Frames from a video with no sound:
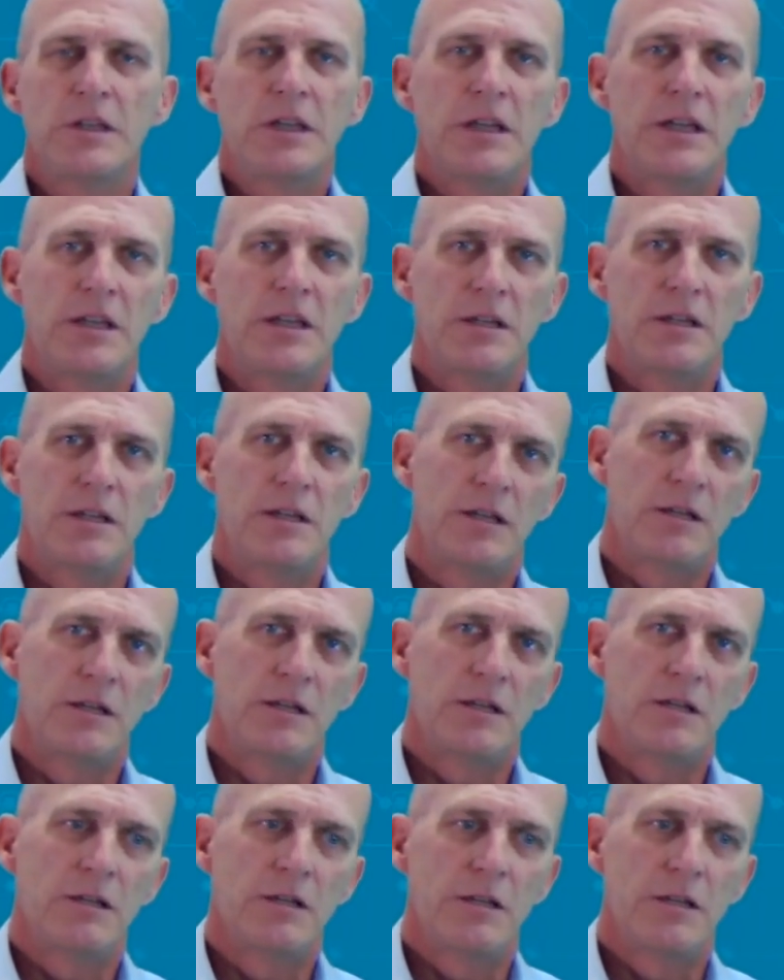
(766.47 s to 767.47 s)

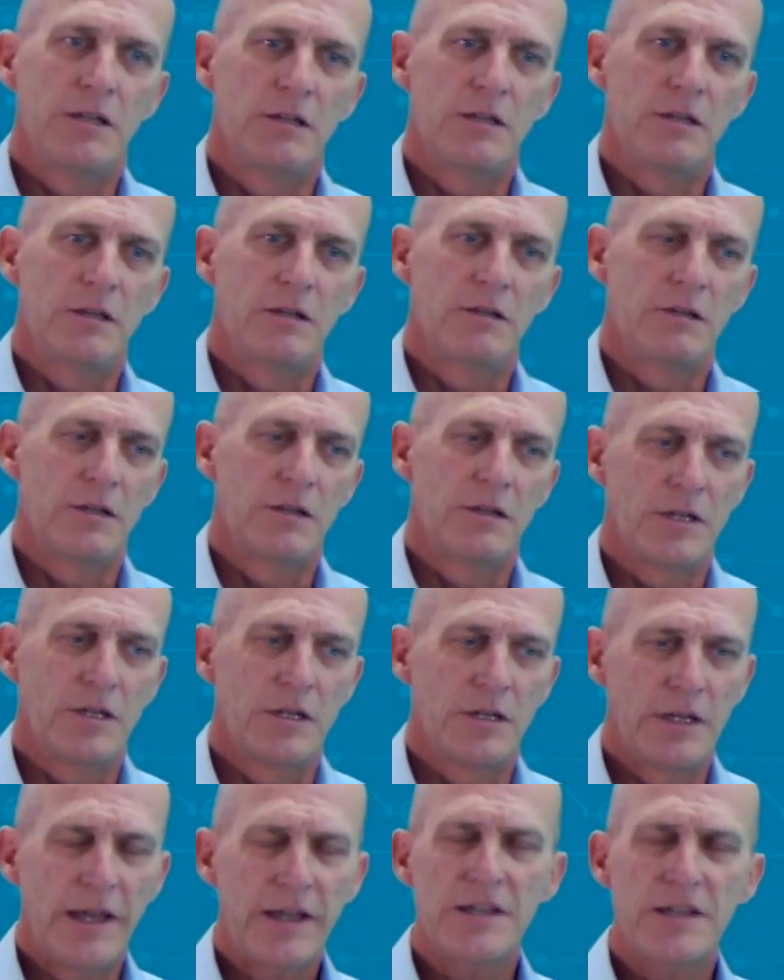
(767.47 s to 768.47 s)
In
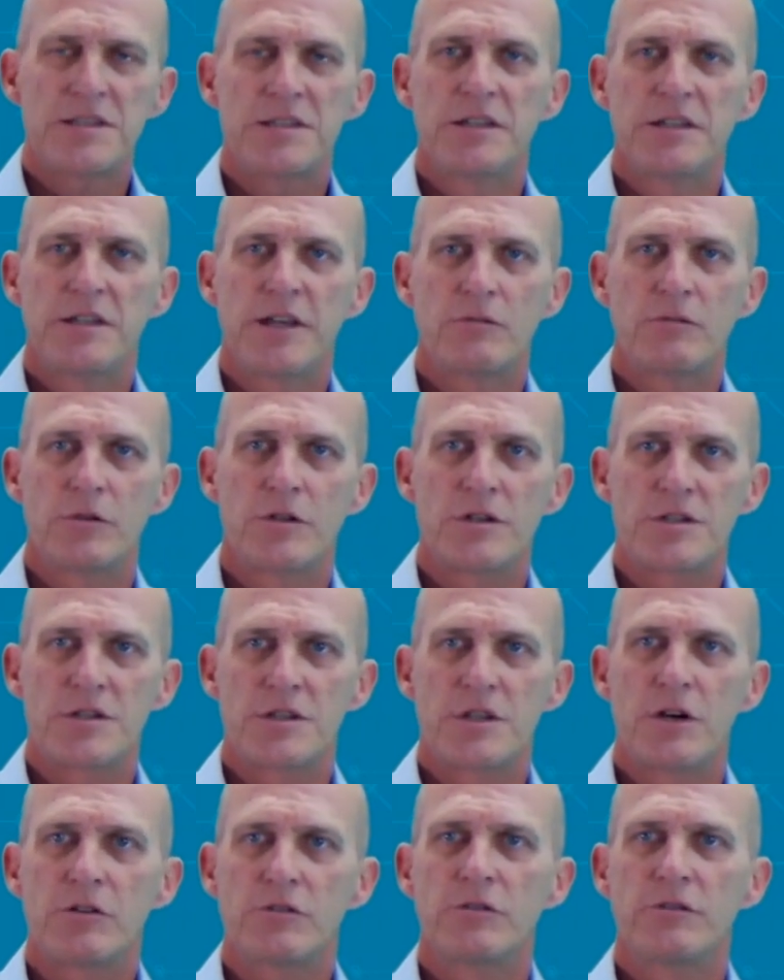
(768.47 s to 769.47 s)
legacy networks,
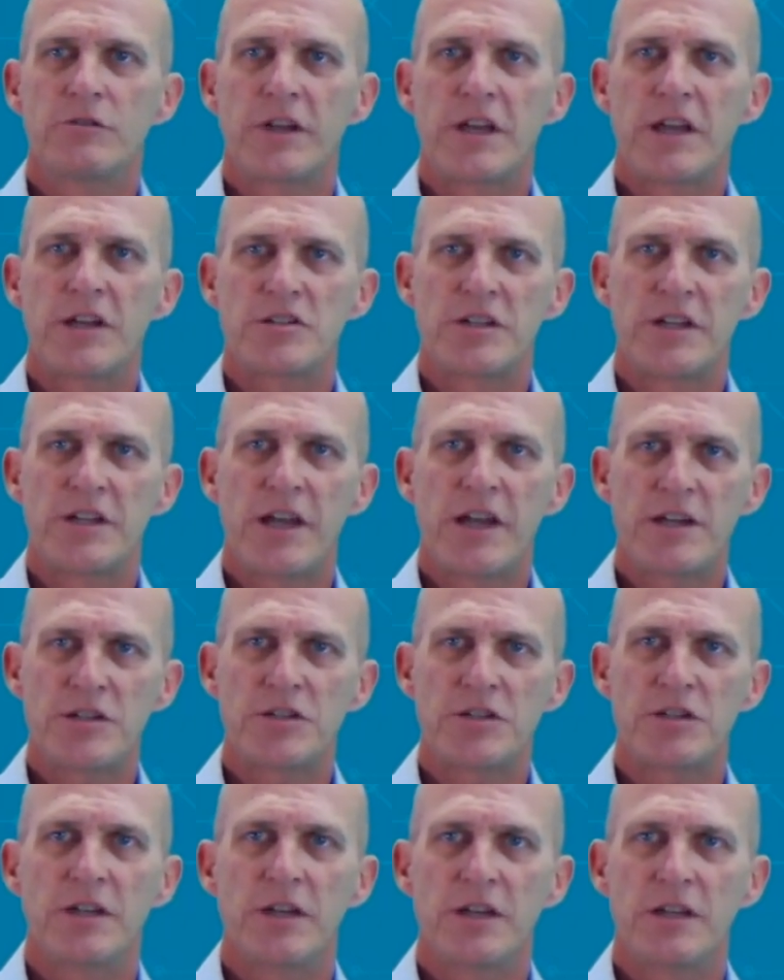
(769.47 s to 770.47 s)
auto
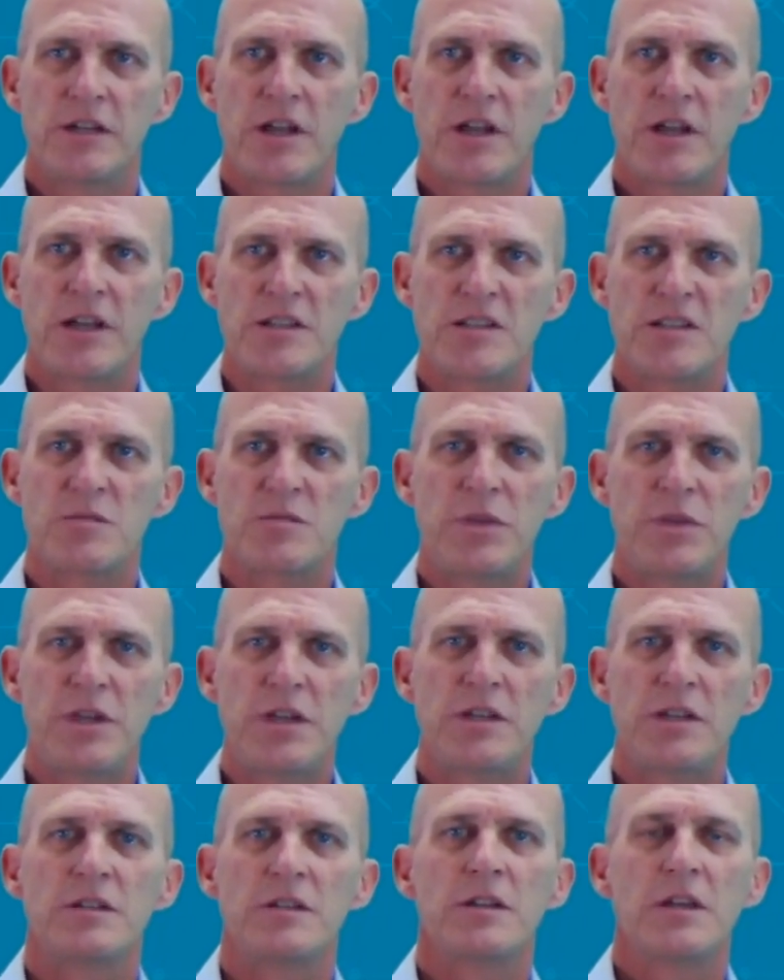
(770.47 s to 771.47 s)
negotiation and
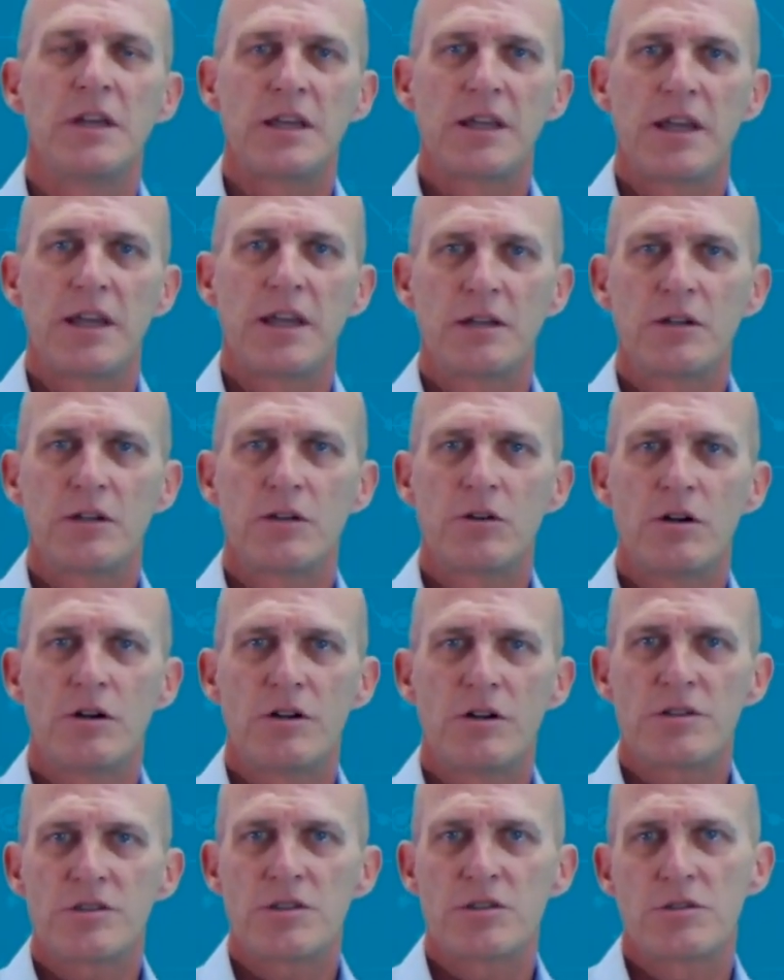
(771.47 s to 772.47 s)
speed can
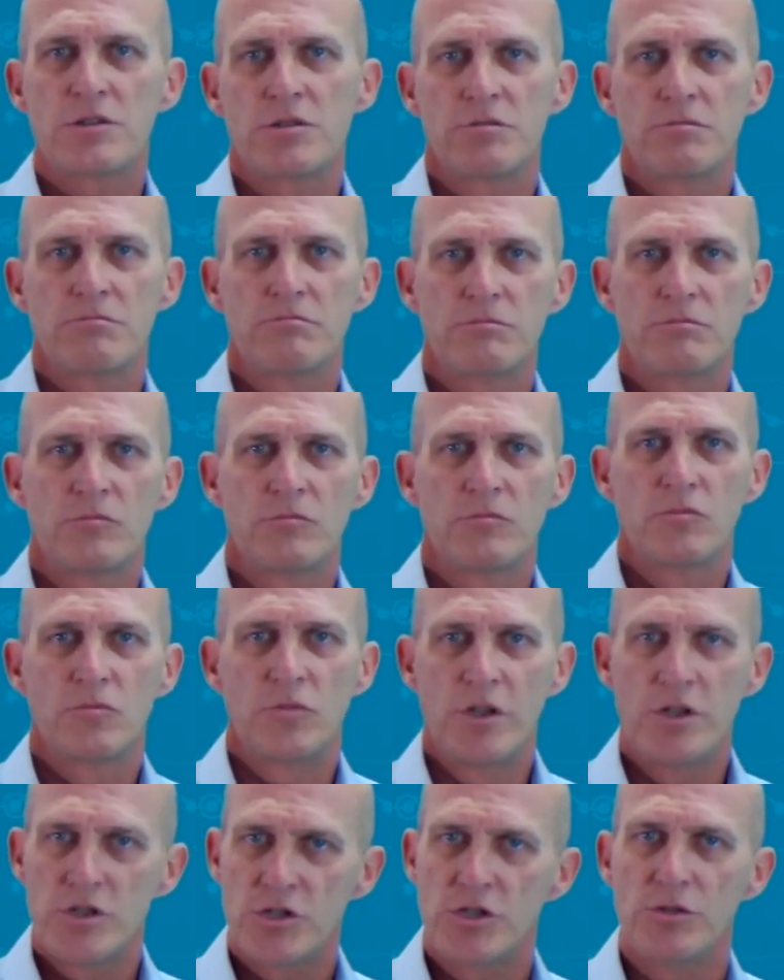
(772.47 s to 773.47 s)
cause
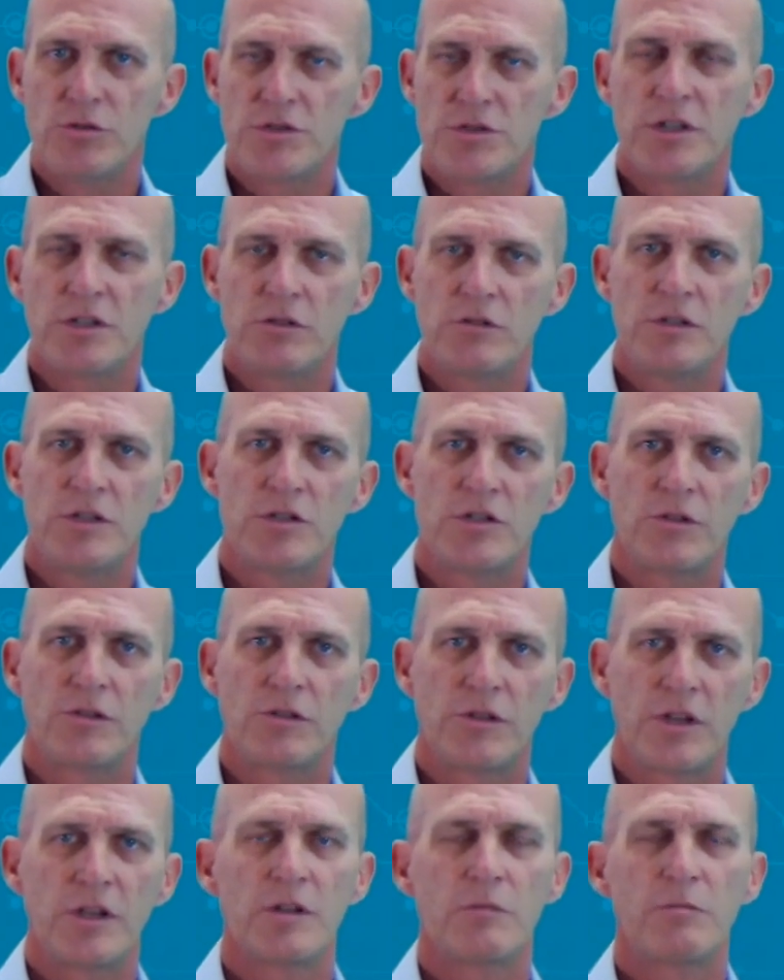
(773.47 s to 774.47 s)
issues, and you need to
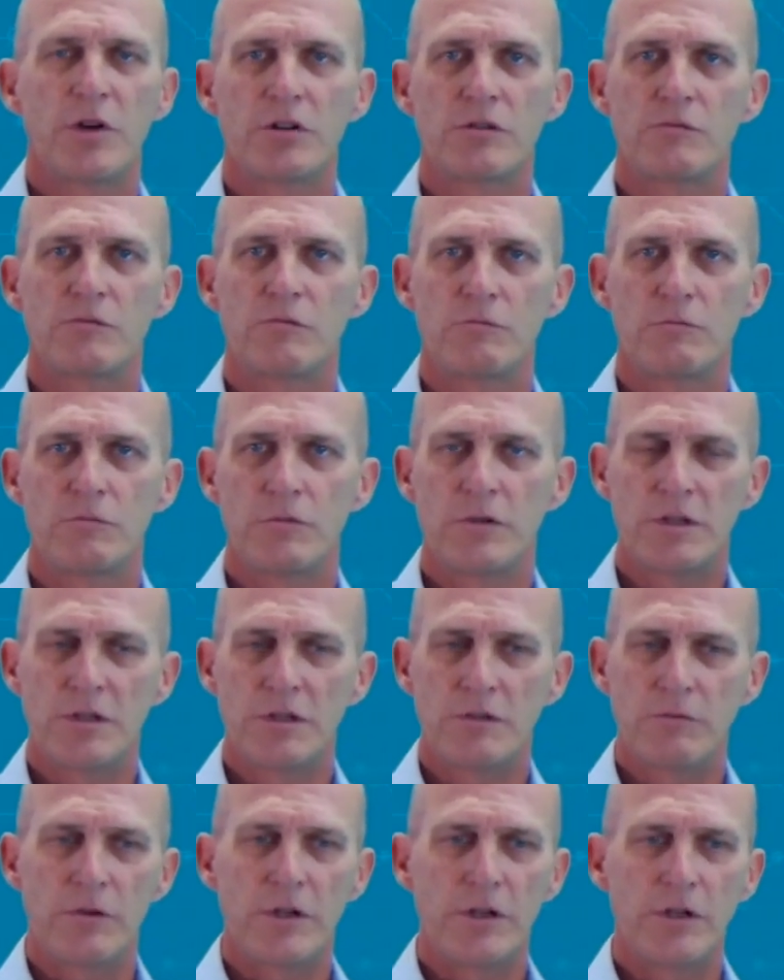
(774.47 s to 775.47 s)
think about
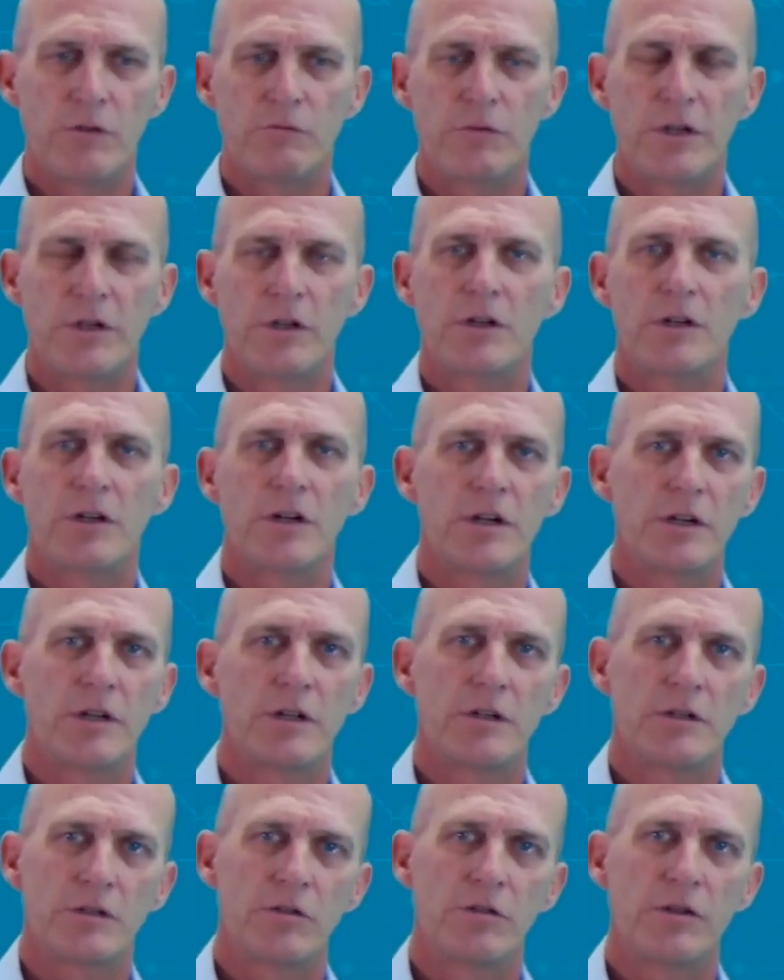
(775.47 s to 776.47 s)
when you are
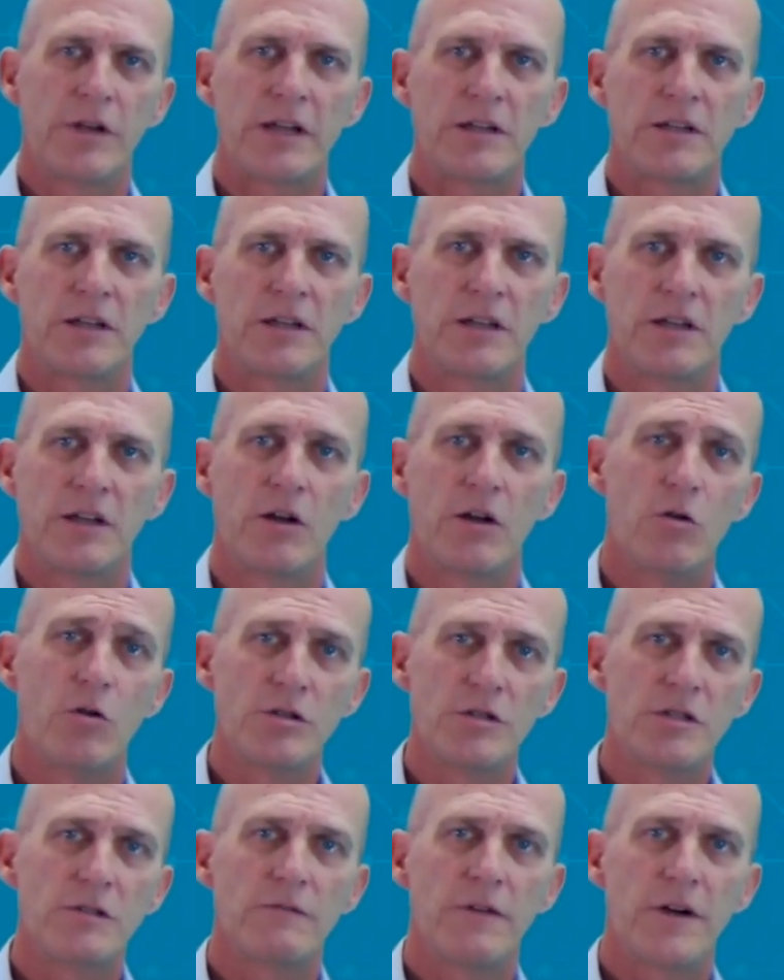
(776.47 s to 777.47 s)
connecting an
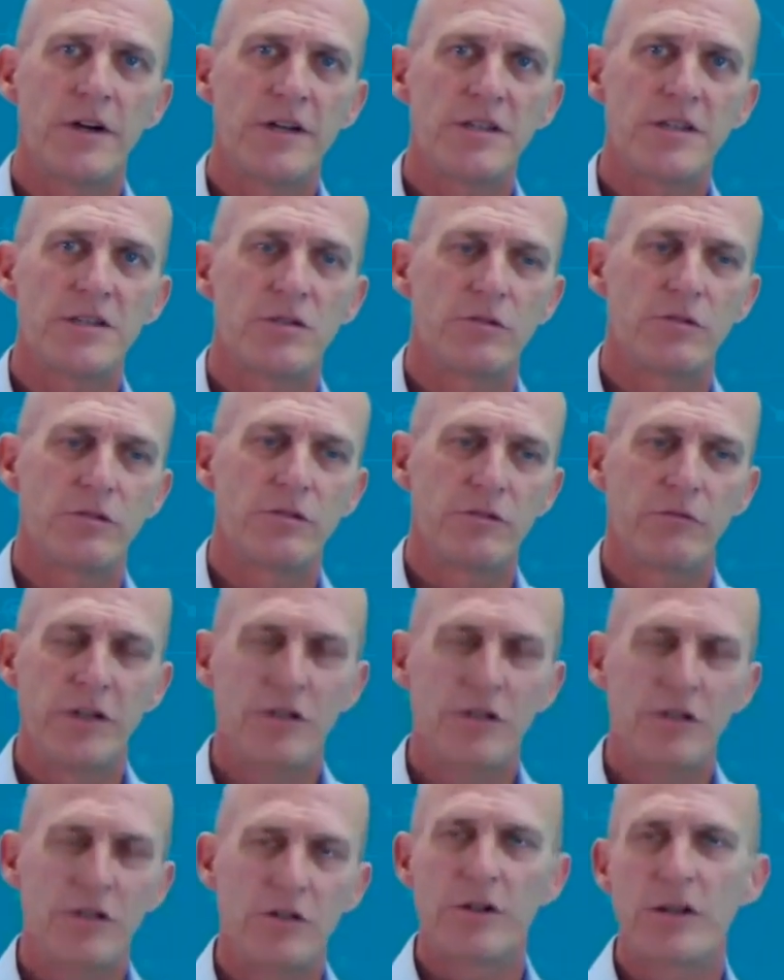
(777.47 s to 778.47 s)
old device or when
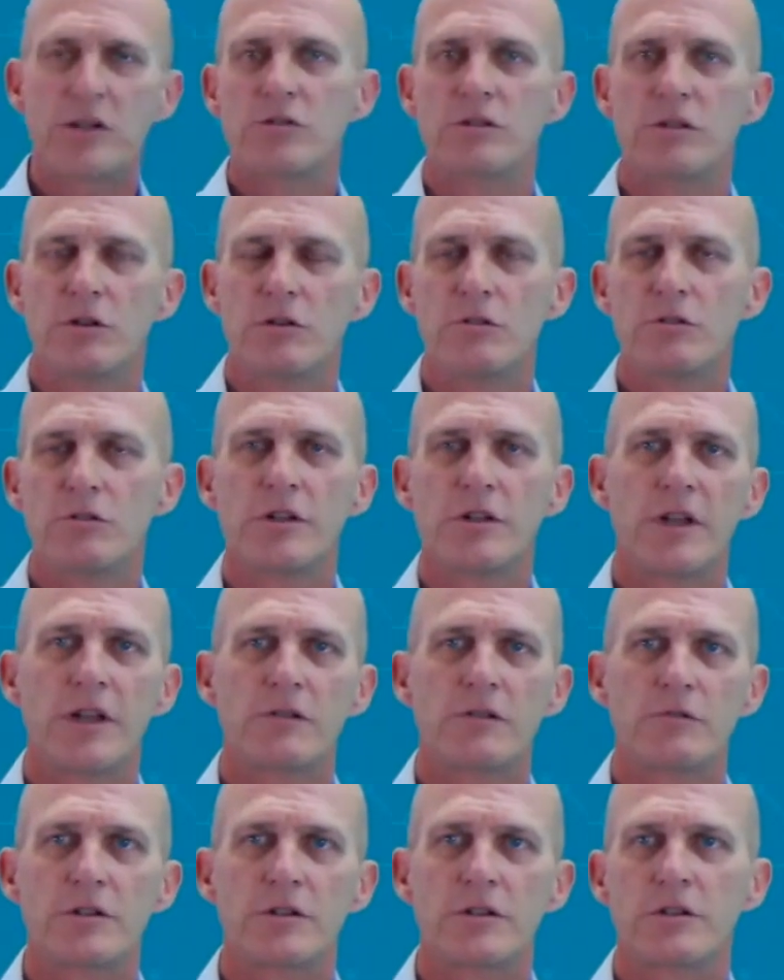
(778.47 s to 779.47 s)
you connect to an older
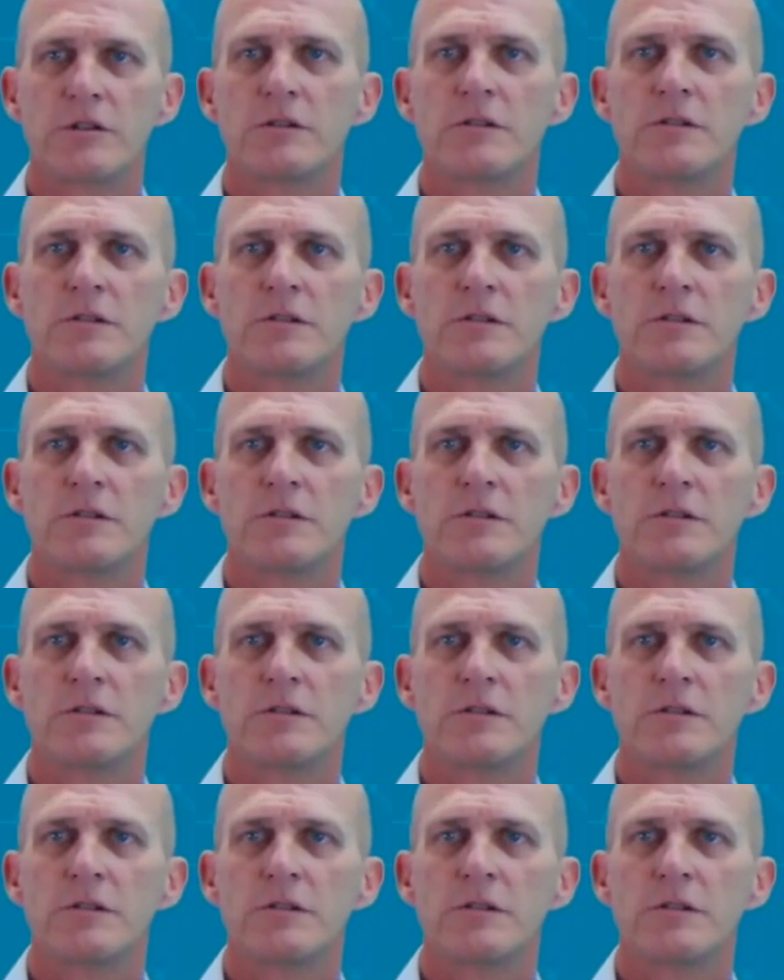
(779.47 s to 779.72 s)
network.